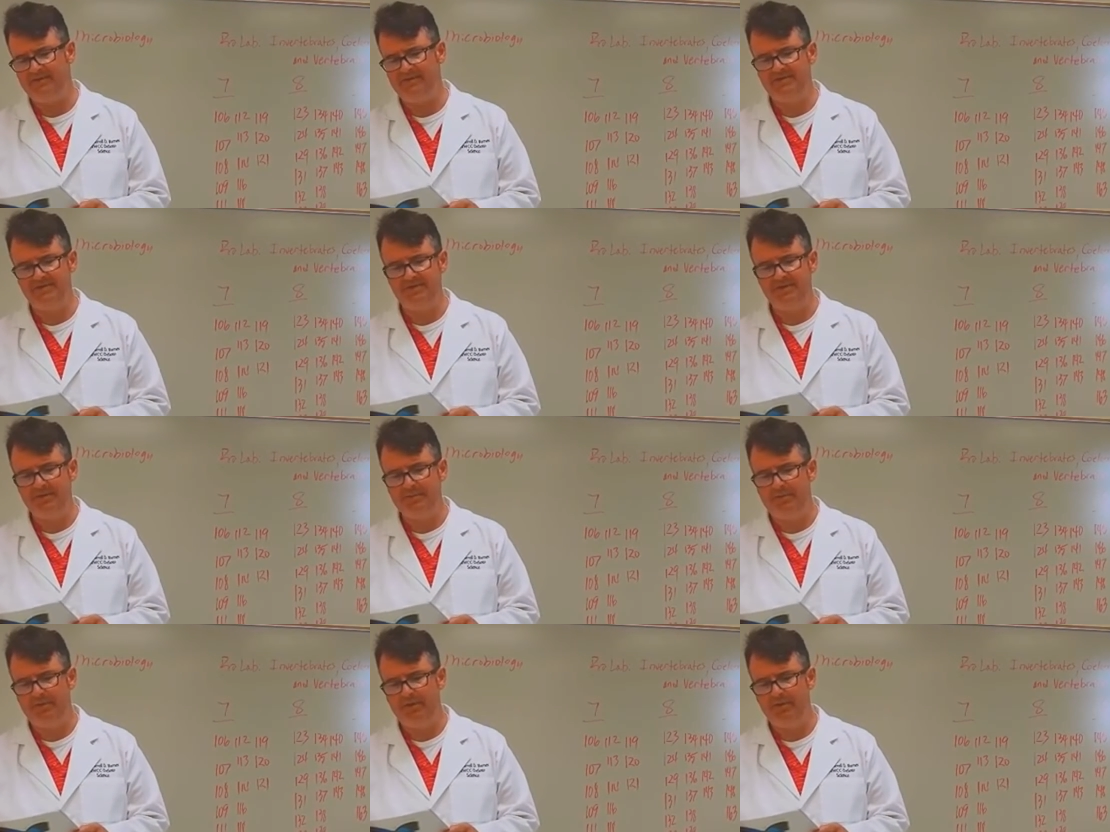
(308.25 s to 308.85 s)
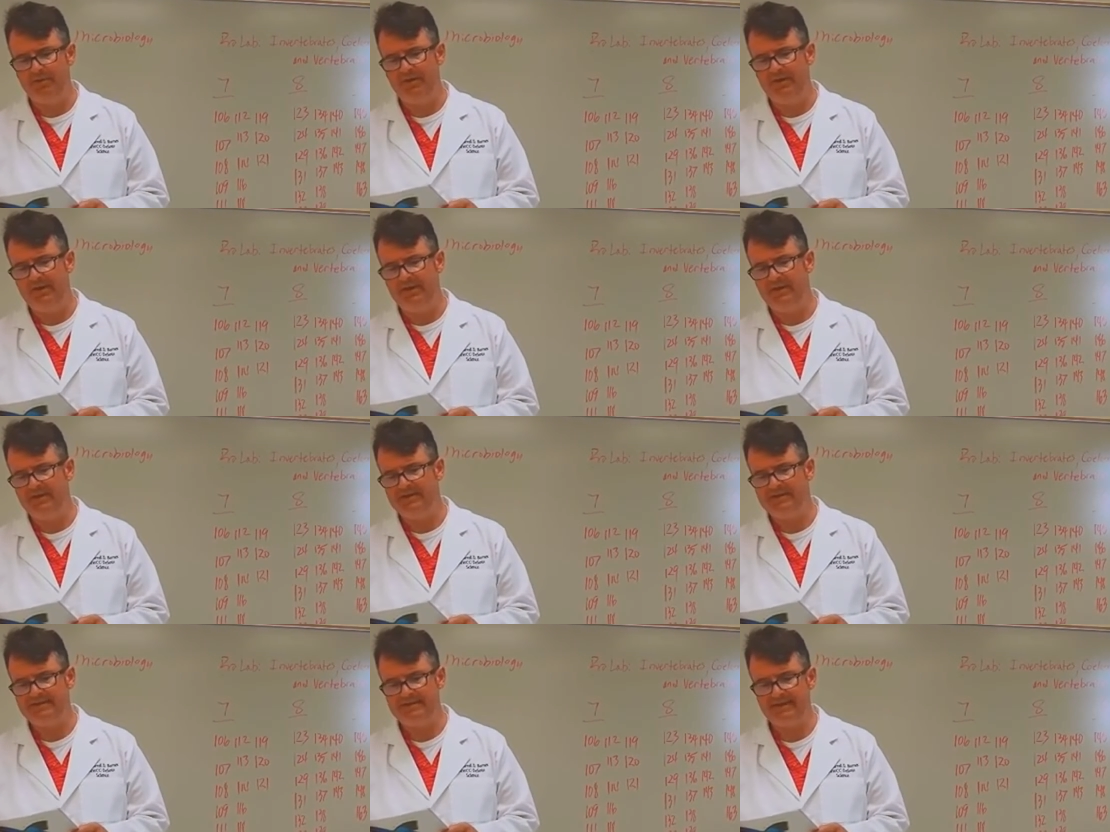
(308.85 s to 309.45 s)

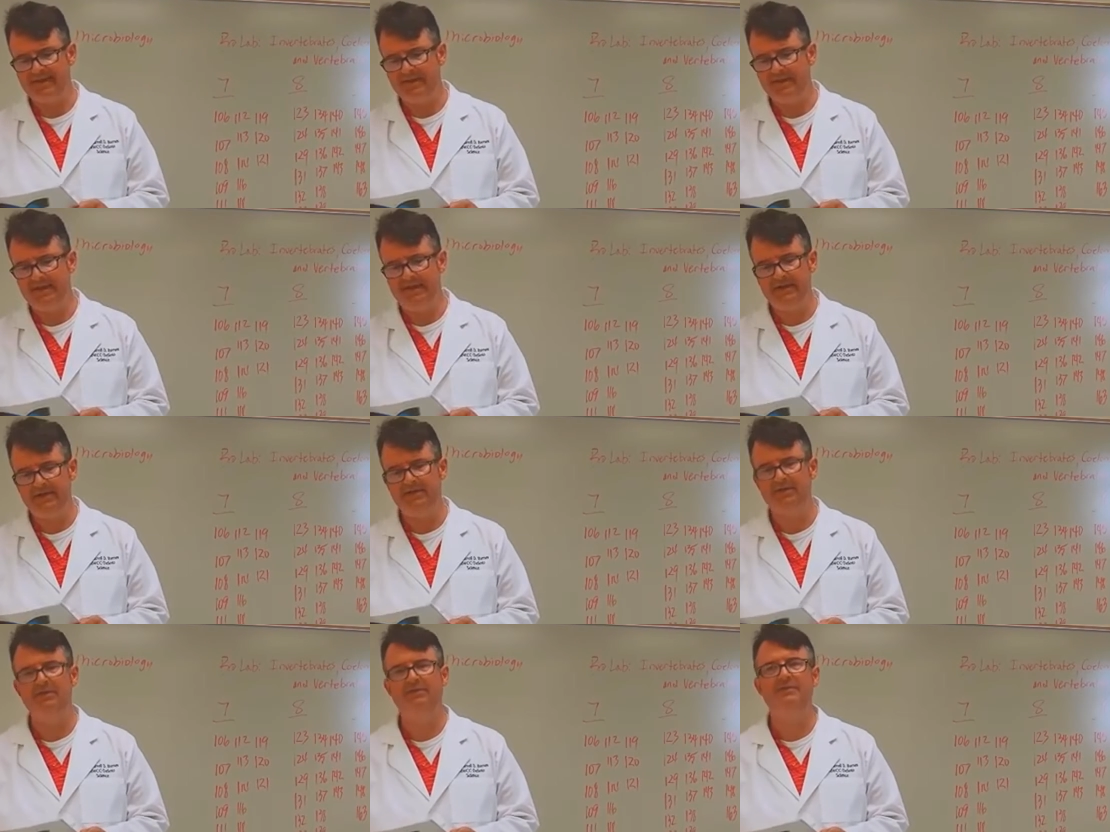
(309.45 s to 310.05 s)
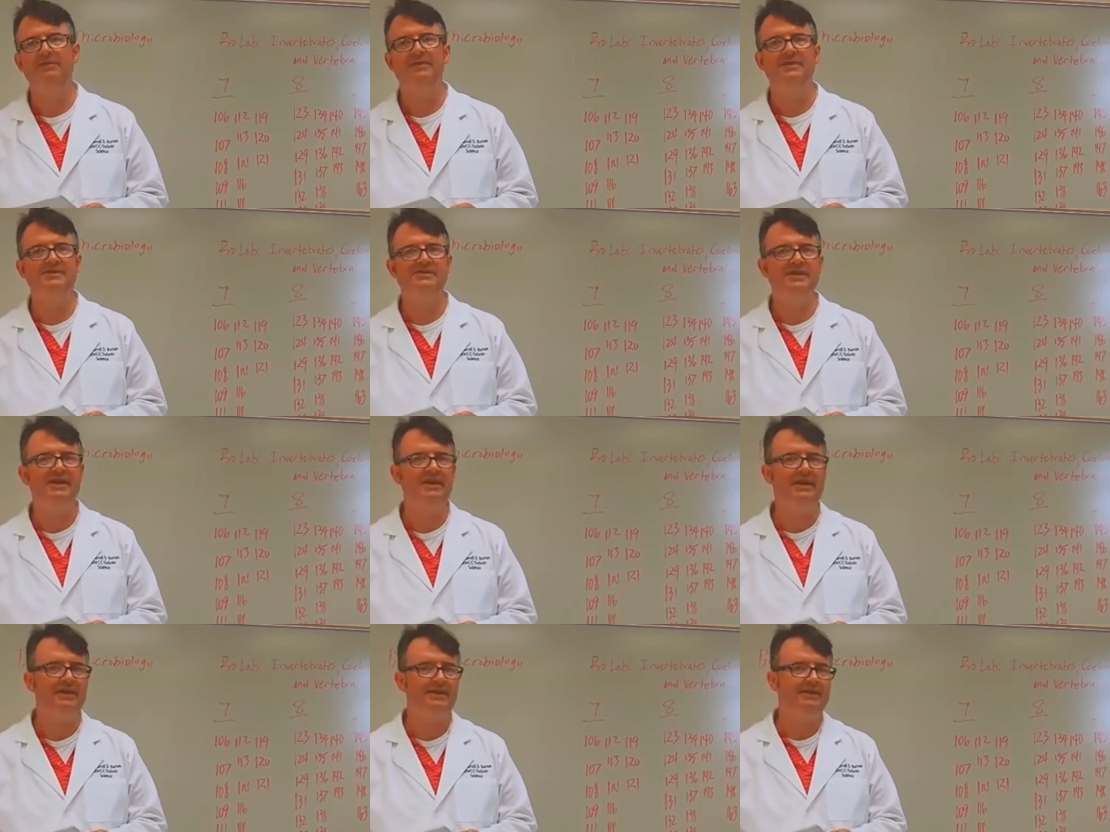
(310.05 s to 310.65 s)
Pseudopodia, cilia, or
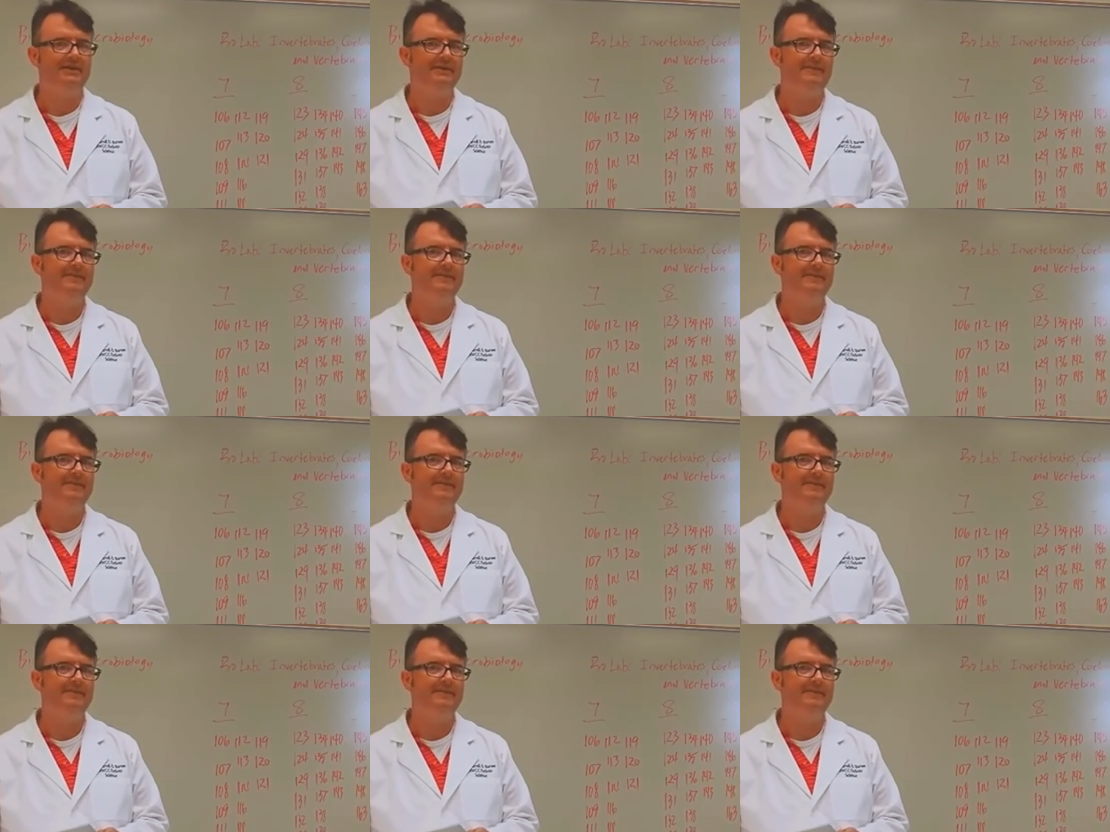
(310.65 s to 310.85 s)
flagella?